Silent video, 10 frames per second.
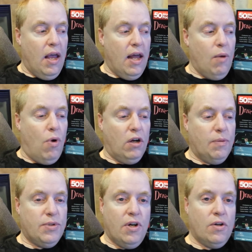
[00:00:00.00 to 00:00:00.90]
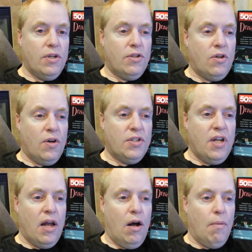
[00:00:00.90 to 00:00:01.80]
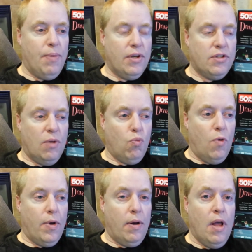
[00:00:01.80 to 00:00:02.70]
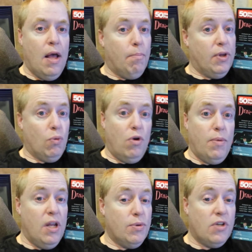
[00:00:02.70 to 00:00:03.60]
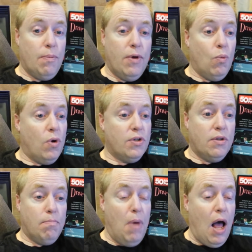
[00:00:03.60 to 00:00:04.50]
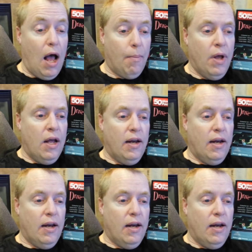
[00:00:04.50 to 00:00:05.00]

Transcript: and he walked upstairs and saw his dad humping some woman, but the woman he was humping wasn't Mom.